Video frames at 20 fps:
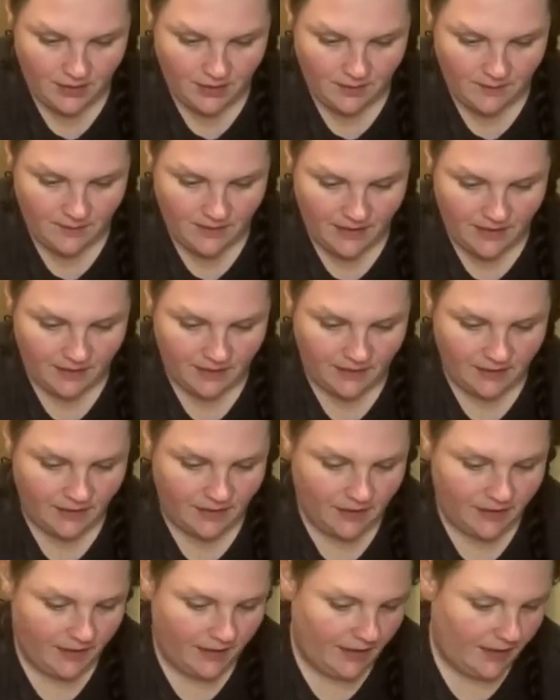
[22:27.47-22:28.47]
I have to
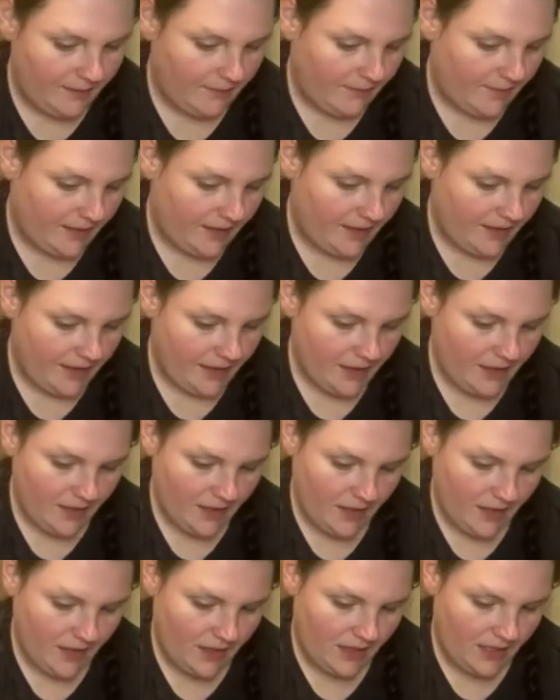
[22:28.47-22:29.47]
look at my
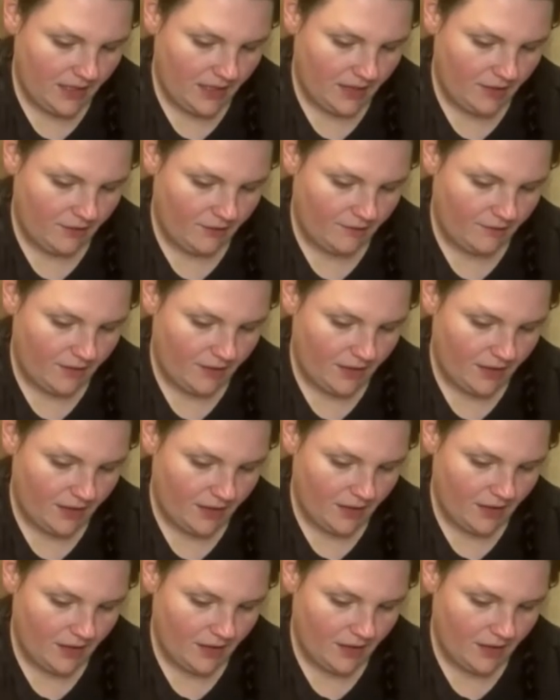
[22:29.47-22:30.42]
thing over here.